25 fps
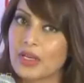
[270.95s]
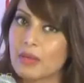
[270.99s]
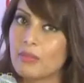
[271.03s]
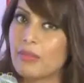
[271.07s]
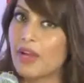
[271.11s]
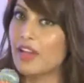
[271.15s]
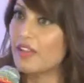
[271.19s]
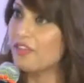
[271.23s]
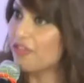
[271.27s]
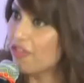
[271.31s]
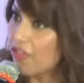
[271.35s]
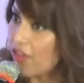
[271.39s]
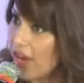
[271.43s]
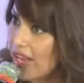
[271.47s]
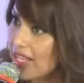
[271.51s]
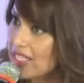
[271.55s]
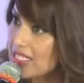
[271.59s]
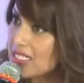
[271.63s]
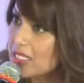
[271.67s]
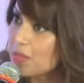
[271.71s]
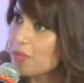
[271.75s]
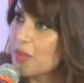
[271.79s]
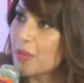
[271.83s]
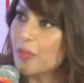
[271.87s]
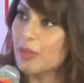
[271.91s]
my
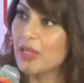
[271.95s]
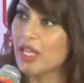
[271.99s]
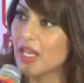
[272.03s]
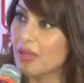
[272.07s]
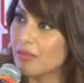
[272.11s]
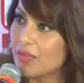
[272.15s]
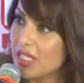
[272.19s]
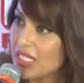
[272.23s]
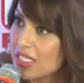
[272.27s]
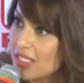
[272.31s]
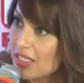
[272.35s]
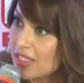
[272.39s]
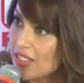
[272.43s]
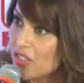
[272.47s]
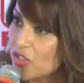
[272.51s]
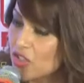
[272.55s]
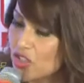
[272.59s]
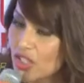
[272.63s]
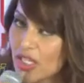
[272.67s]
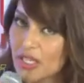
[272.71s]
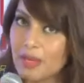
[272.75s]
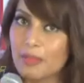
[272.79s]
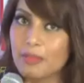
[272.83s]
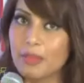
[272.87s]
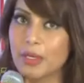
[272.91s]
friends, people I meet in the
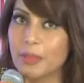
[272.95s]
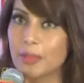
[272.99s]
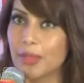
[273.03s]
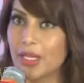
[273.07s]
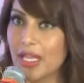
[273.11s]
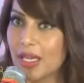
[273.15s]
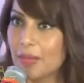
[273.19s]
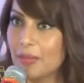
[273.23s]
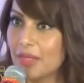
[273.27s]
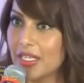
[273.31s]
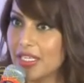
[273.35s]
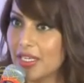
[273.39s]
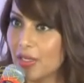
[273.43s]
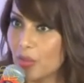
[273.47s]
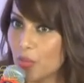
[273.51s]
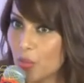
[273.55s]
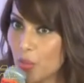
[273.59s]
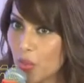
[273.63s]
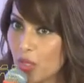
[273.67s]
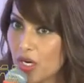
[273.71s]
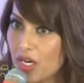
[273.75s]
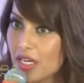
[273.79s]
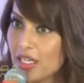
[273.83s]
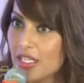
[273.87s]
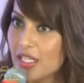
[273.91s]
gym, people I meet at
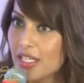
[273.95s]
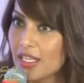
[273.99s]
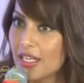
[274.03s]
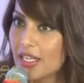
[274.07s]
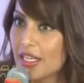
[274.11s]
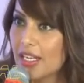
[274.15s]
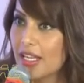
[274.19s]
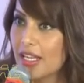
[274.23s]
work,